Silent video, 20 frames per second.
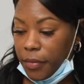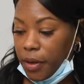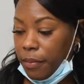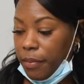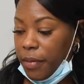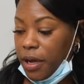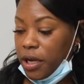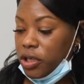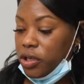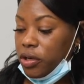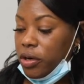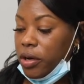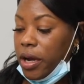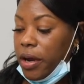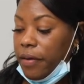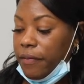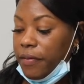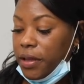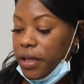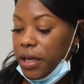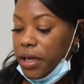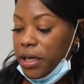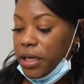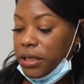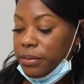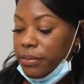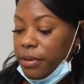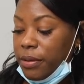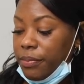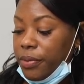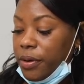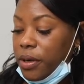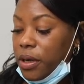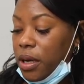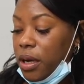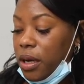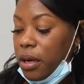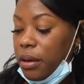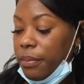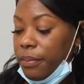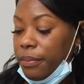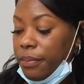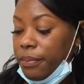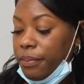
Make sure everything has been put up.